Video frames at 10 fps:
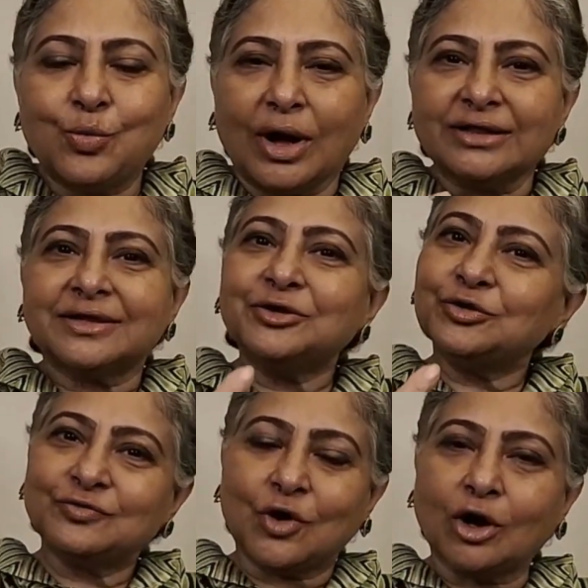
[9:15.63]
one thing
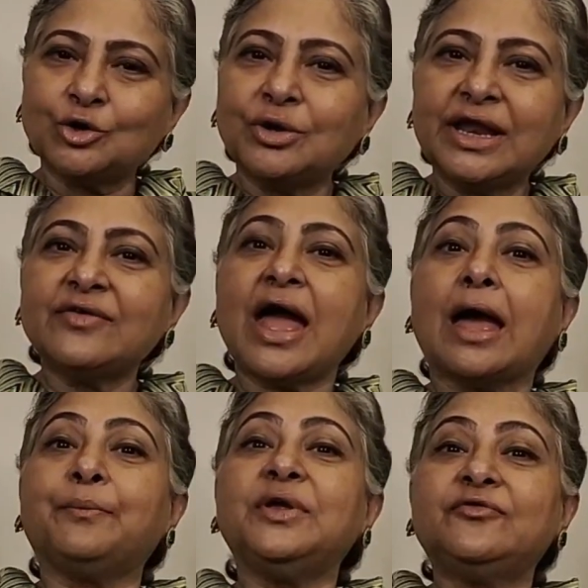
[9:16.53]
you've got, you will never
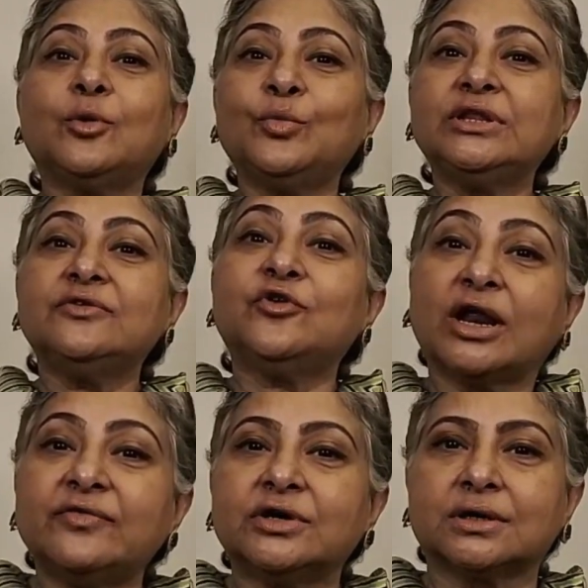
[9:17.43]
happy from within
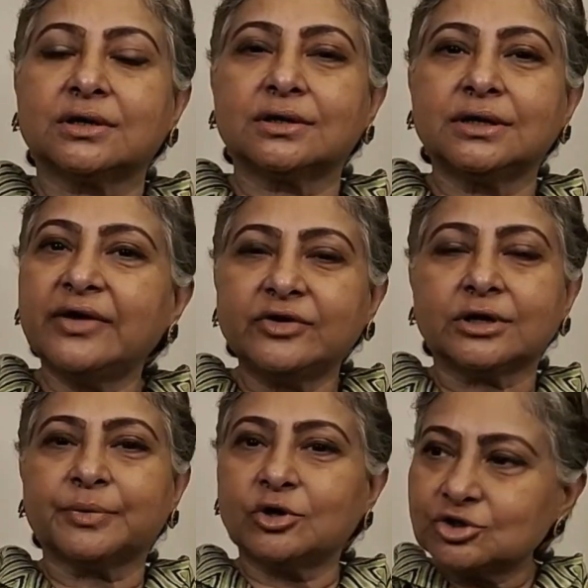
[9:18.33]
forever.
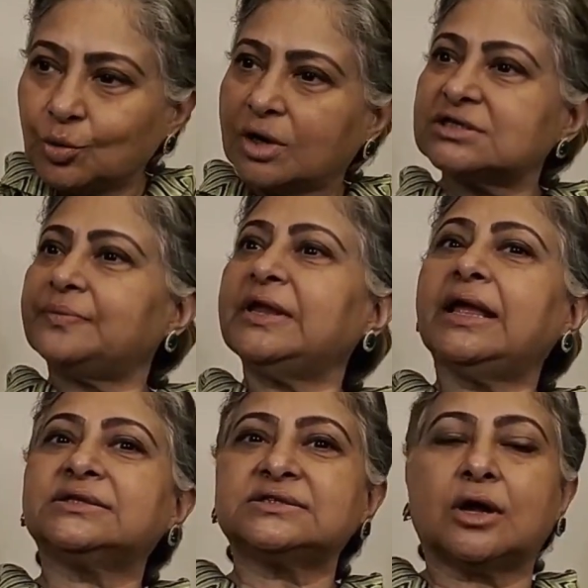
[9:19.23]
Never. Because you want something
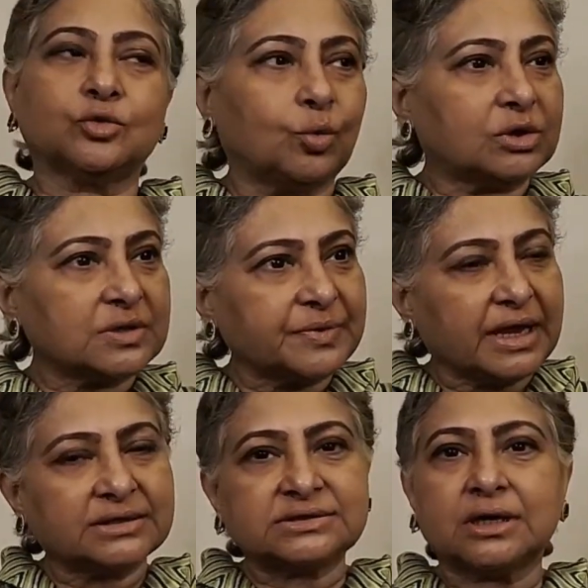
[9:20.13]
else now. You want
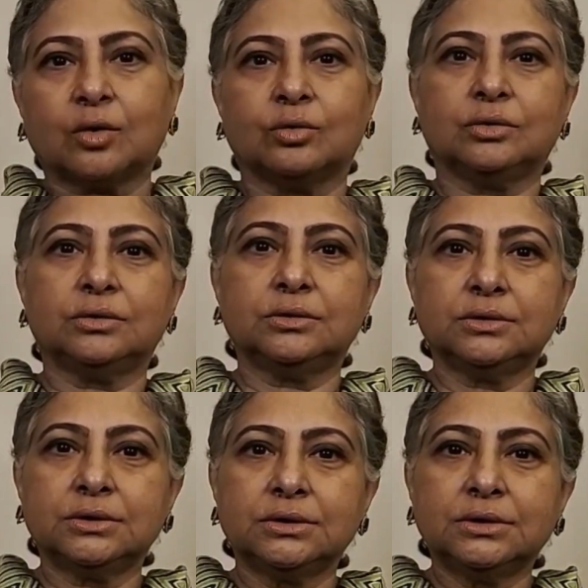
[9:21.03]
something else now.
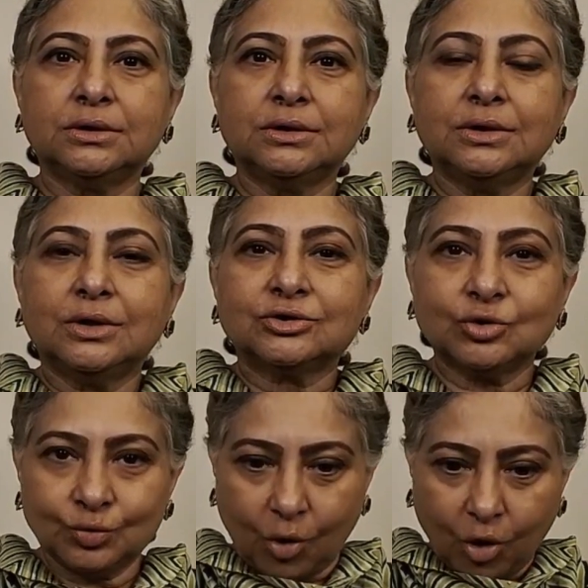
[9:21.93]

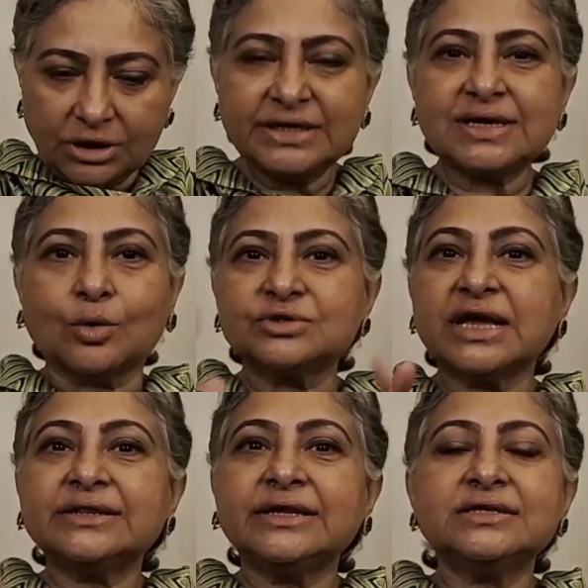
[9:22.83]
So all these
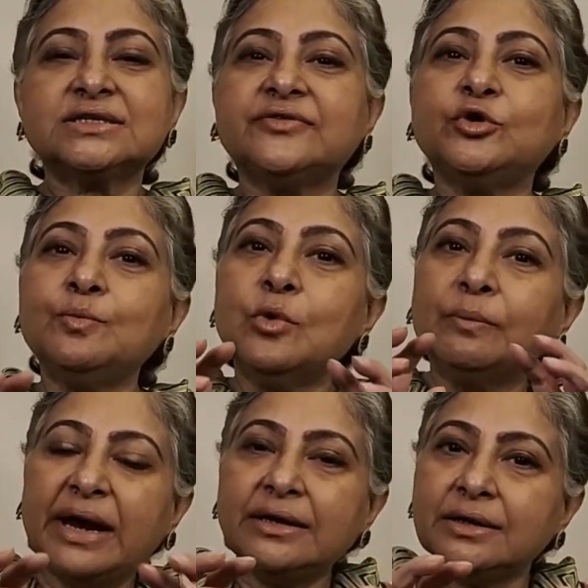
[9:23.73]
outside things give you
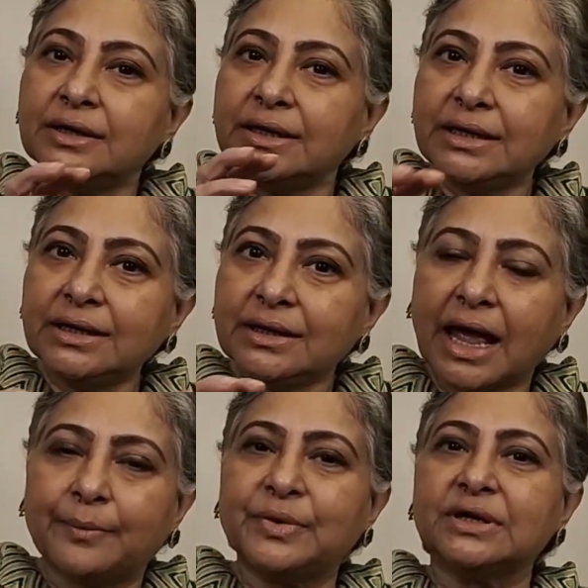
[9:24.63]
momentary
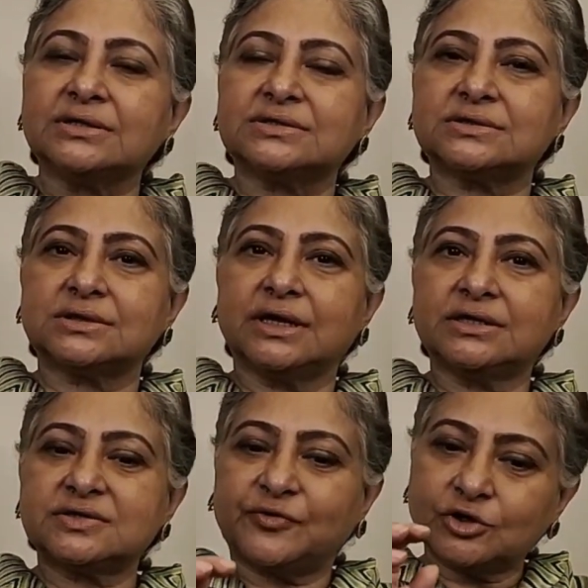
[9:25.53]
happiness.
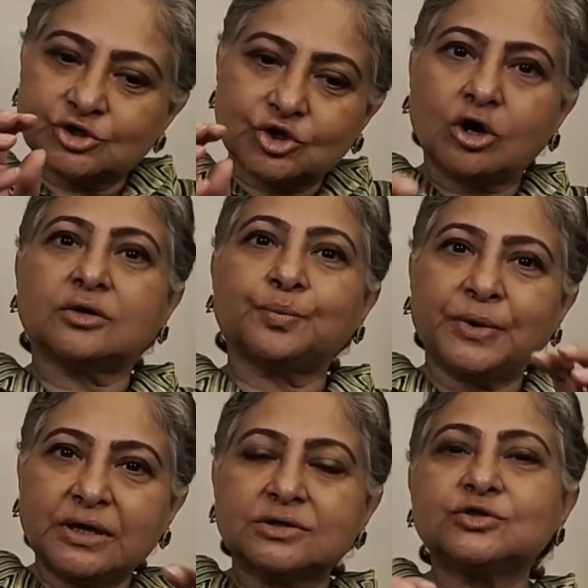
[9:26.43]
It's for short
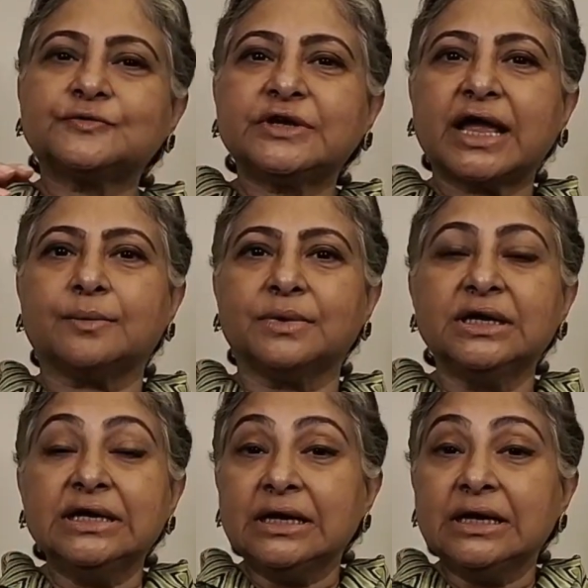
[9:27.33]
periods of time.